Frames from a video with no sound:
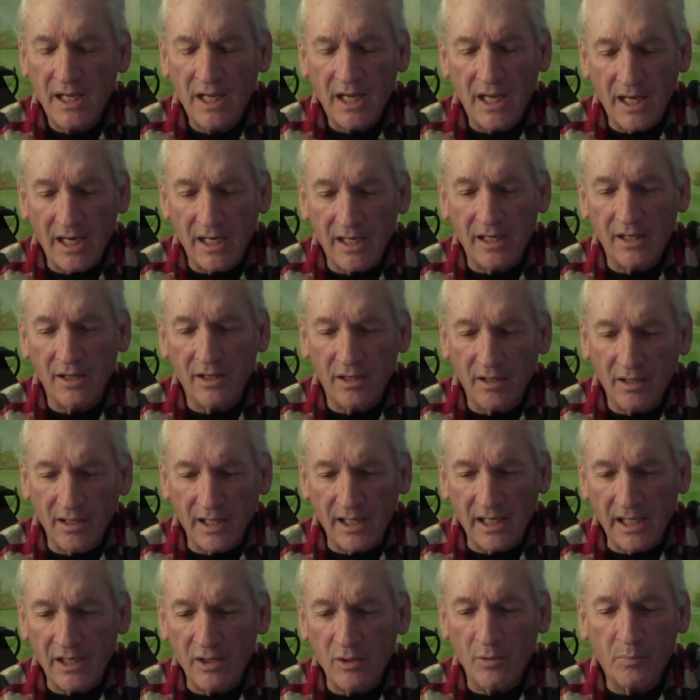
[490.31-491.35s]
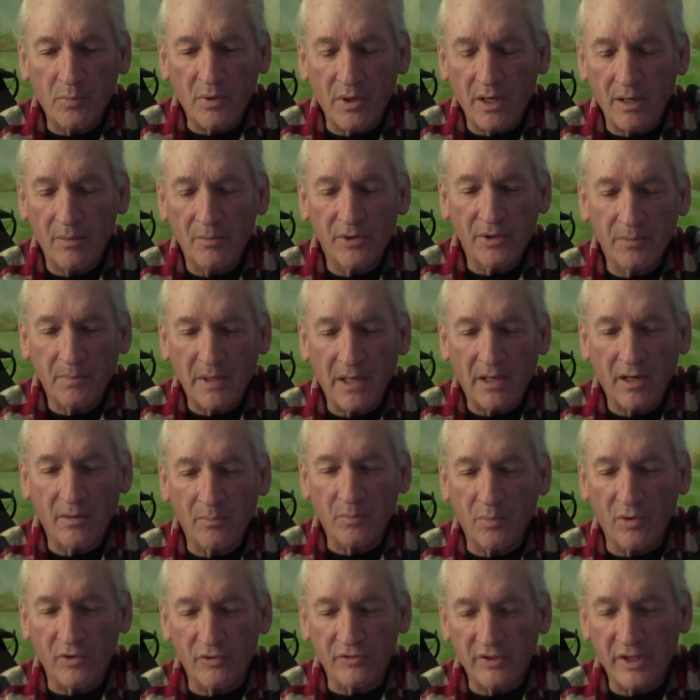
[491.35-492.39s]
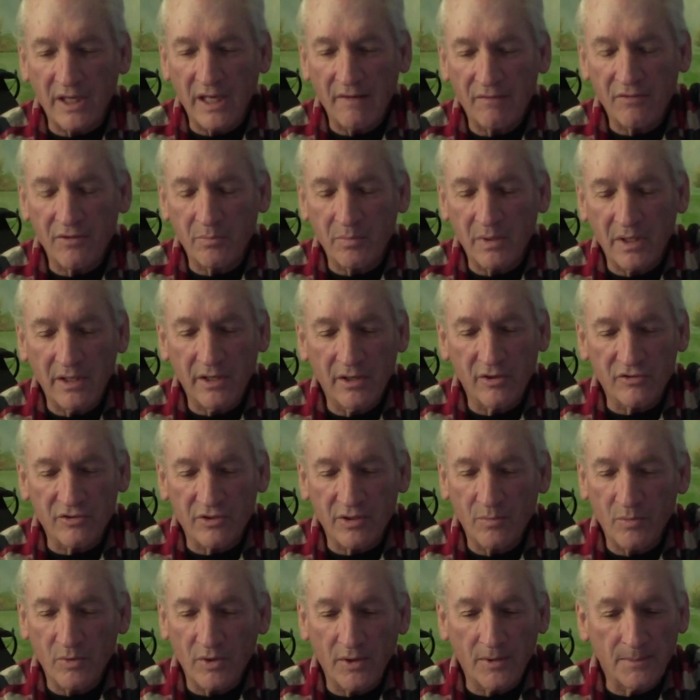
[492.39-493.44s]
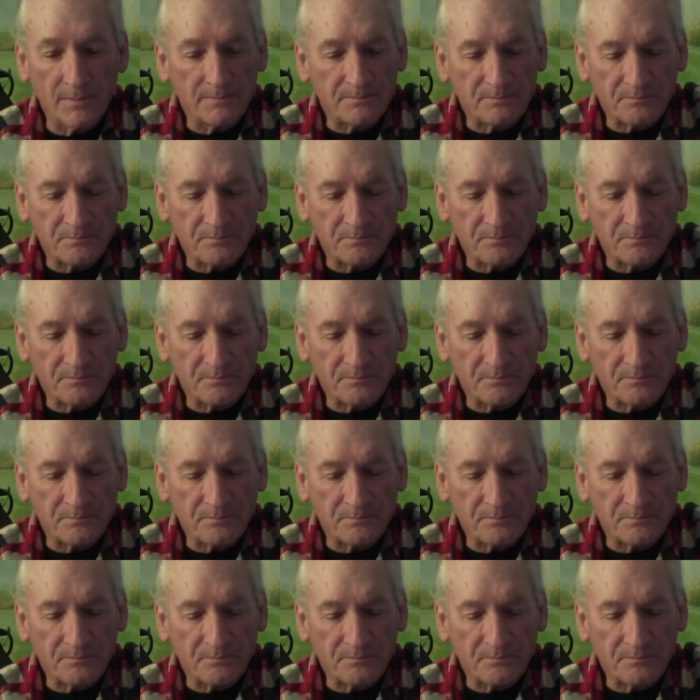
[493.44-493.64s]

I, I got no problem with the power poles. They have to be there somewhere.